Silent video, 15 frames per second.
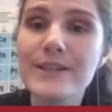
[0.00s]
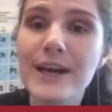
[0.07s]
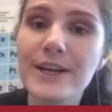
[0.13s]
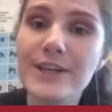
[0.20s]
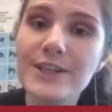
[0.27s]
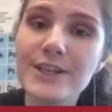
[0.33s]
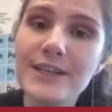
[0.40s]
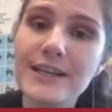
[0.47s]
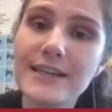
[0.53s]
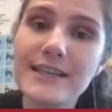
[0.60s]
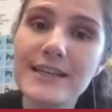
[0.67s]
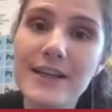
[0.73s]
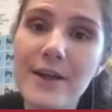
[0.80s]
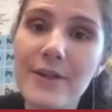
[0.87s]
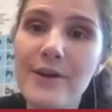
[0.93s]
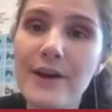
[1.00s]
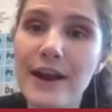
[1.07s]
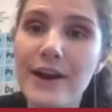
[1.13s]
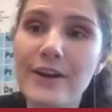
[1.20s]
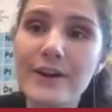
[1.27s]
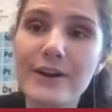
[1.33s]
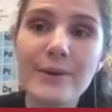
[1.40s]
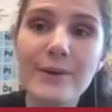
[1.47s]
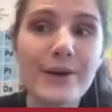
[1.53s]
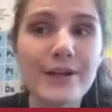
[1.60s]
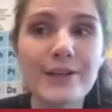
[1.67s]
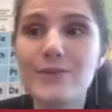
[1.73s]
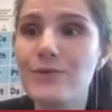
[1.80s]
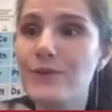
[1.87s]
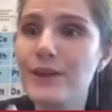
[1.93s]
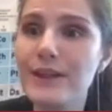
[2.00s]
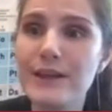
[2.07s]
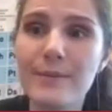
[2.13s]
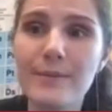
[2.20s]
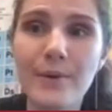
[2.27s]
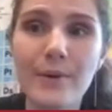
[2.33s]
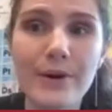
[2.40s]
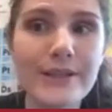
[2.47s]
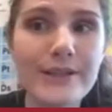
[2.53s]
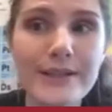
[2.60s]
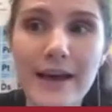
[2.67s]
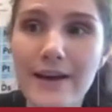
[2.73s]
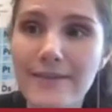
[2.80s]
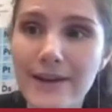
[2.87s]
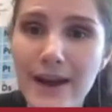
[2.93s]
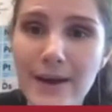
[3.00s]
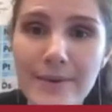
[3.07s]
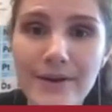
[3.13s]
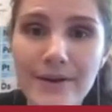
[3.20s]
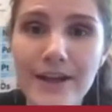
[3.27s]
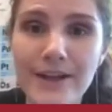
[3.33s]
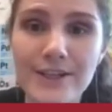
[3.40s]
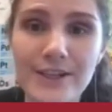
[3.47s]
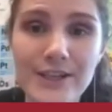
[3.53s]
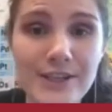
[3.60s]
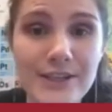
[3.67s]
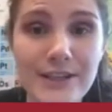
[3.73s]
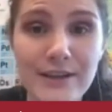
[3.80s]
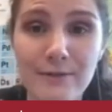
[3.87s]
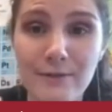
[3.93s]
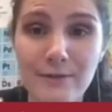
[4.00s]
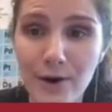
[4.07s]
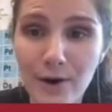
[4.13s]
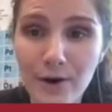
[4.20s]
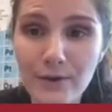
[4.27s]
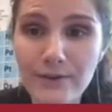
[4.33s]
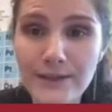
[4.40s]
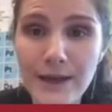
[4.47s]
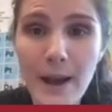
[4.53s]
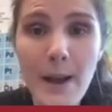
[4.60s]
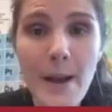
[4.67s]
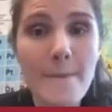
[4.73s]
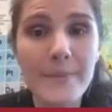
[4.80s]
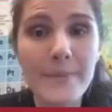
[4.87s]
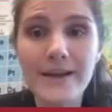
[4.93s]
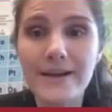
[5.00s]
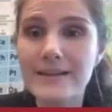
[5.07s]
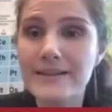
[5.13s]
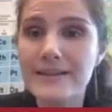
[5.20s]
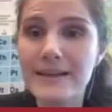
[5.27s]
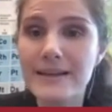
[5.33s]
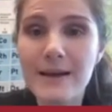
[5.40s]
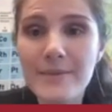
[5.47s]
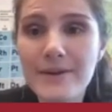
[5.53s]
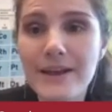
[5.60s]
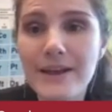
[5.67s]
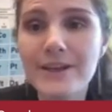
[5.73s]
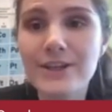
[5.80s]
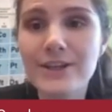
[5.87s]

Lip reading: protection is another area where it's really important to have chemical engineers involved because chemical